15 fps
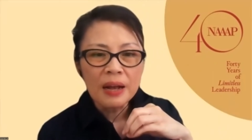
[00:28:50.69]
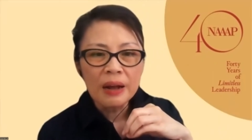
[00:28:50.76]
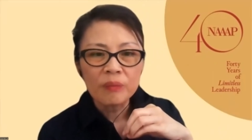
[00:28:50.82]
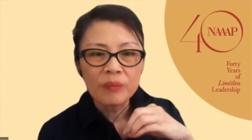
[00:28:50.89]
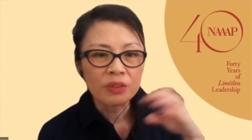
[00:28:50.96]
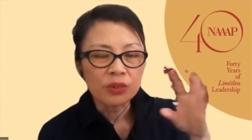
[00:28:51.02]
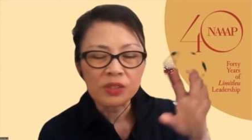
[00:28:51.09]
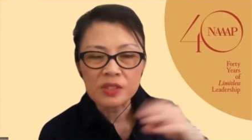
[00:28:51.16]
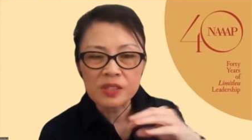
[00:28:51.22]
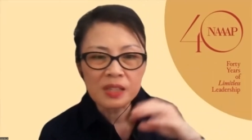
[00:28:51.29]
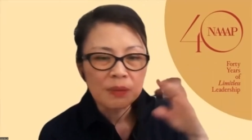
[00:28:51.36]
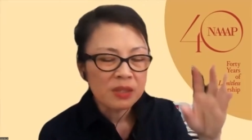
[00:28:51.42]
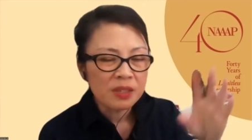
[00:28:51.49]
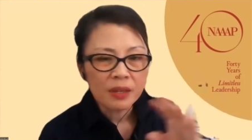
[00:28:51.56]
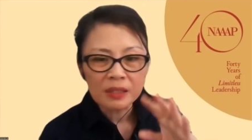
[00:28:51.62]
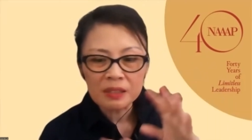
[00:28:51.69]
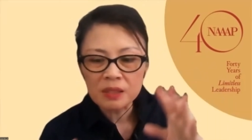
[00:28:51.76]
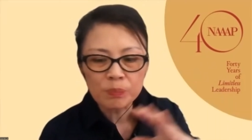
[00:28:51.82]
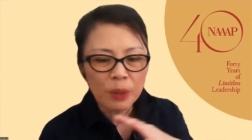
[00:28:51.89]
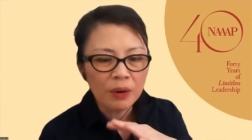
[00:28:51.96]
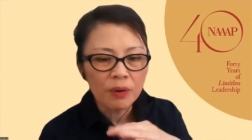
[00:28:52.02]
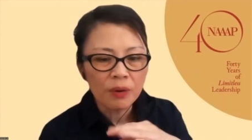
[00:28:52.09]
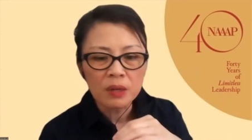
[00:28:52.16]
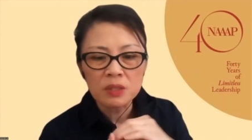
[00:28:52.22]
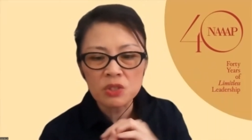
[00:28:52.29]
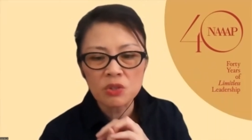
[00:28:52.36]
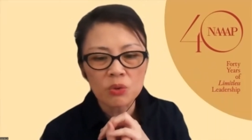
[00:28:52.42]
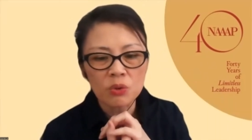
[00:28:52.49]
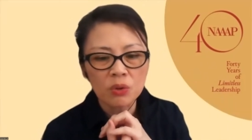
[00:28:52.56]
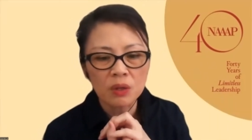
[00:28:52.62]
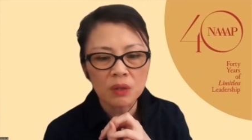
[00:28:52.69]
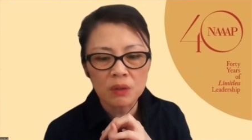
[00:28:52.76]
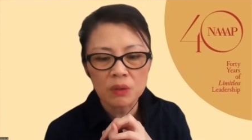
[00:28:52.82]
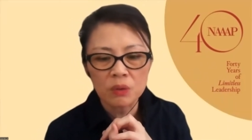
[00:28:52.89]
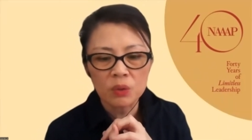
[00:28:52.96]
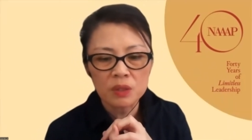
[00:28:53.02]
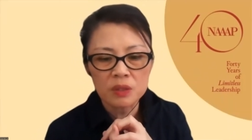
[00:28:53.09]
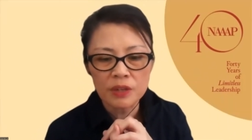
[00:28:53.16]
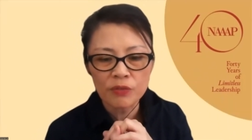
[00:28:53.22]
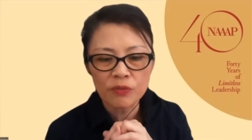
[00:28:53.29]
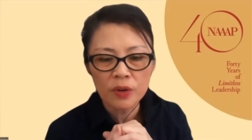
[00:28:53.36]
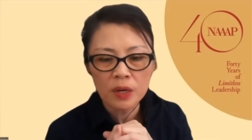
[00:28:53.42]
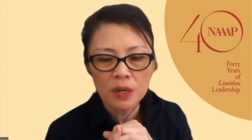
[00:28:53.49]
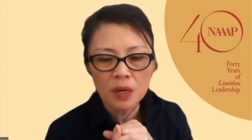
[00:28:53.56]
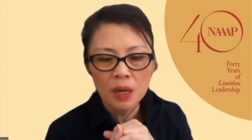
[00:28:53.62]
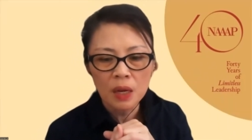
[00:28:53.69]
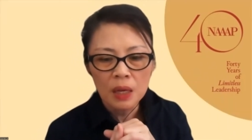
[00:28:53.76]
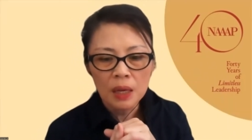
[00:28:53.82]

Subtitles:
whether it's same-sex parent or different,